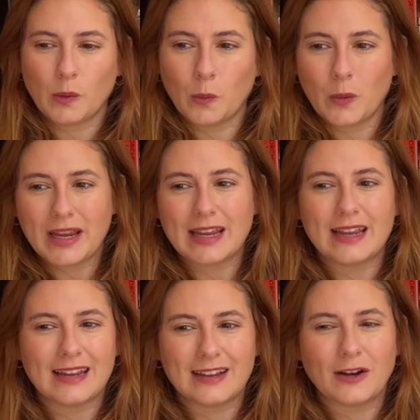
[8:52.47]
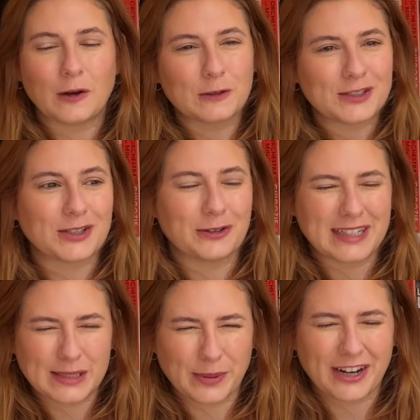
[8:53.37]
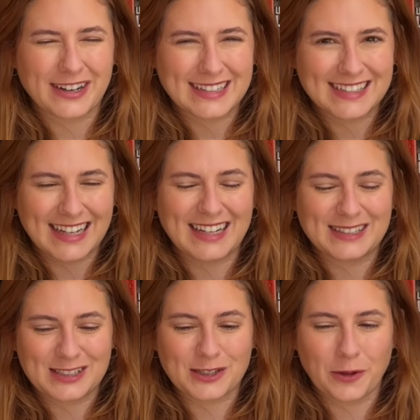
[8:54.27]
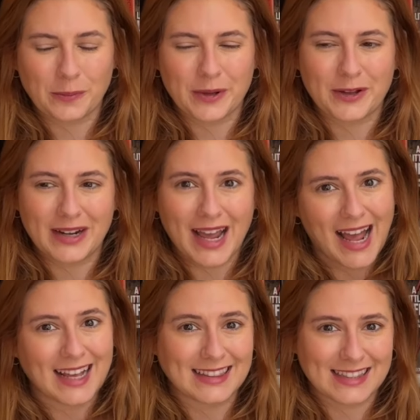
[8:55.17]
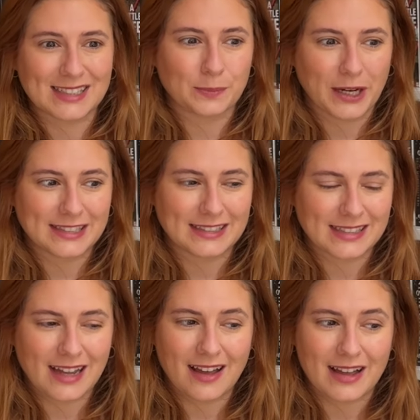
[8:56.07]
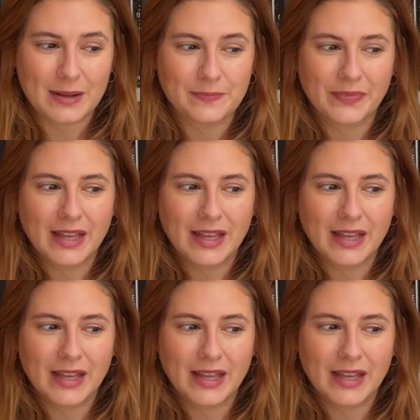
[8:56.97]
we also experience in Saltburn at this present time